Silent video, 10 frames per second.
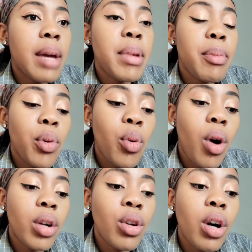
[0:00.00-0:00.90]
People who
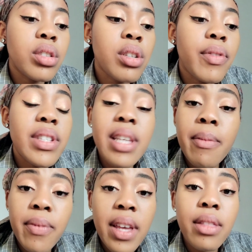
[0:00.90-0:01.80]
are not of the
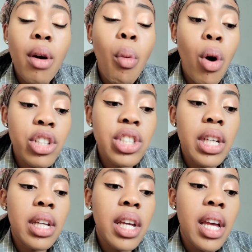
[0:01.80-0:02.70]
same faith are
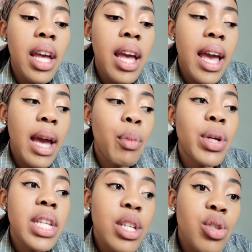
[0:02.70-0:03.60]
watching, and
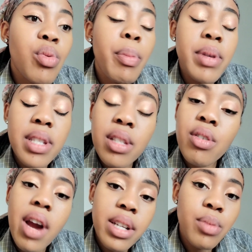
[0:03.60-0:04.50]
we need to represent
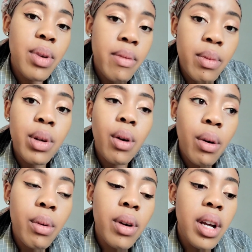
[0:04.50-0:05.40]
Christ wherever we
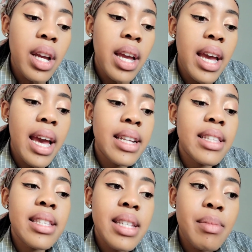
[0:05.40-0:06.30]
go, and at
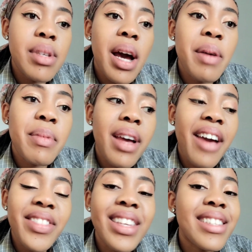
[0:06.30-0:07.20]
the same time
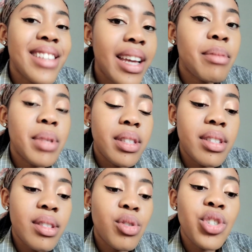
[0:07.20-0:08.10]
have the
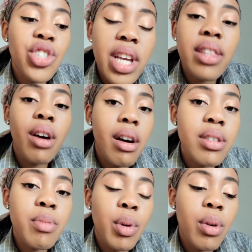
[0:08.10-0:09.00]
excitement to share the
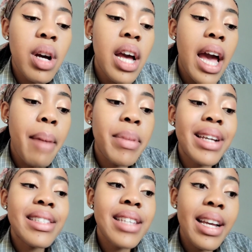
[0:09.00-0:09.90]
gospel and be
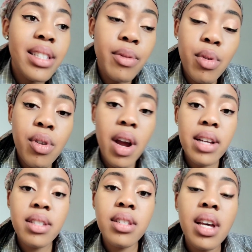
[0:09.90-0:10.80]
excited for
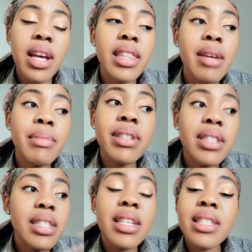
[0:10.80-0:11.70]
Christ. They must
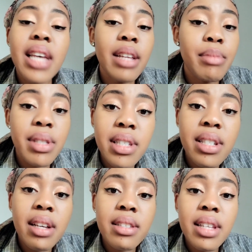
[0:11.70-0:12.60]
see the excitement
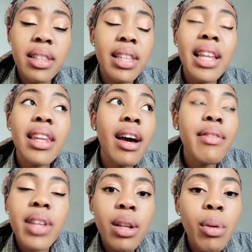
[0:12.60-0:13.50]
in us, that they
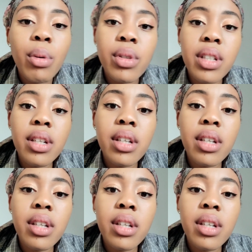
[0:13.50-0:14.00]
love their Lord.